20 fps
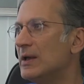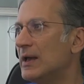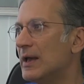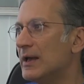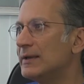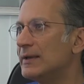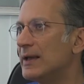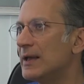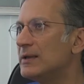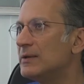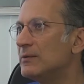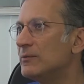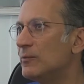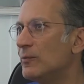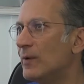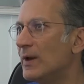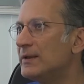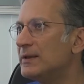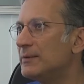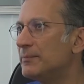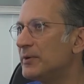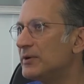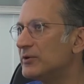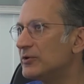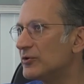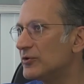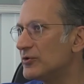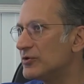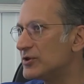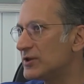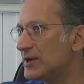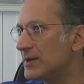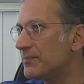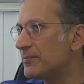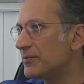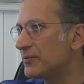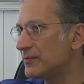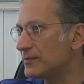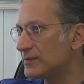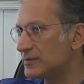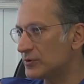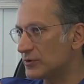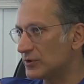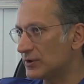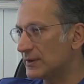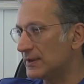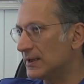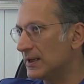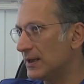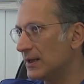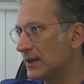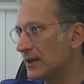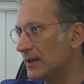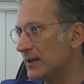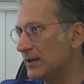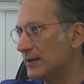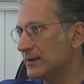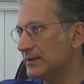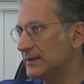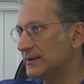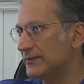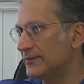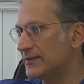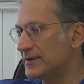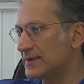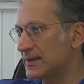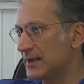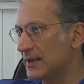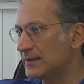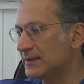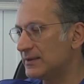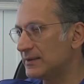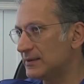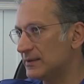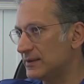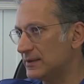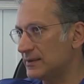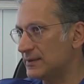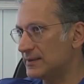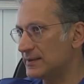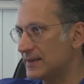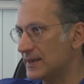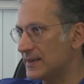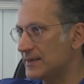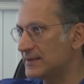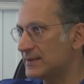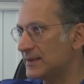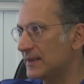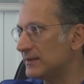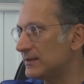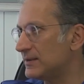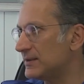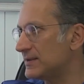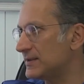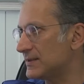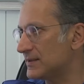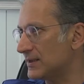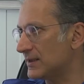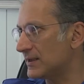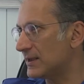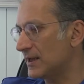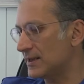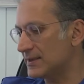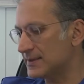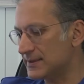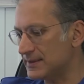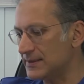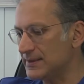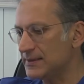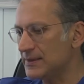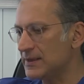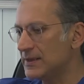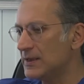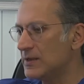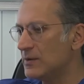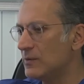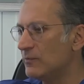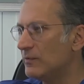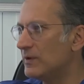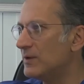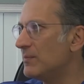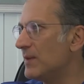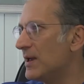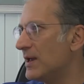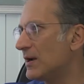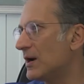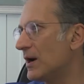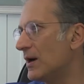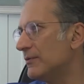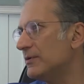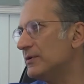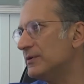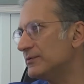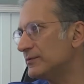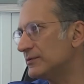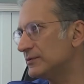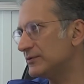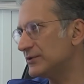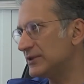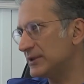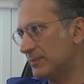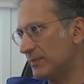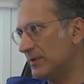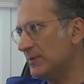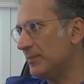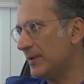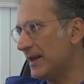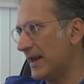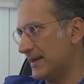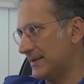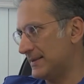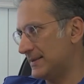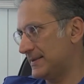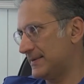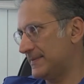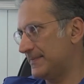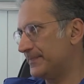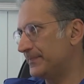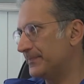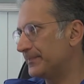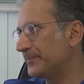And then when the pathology approves the result, it says that this is a cancer, we make our treatment plans.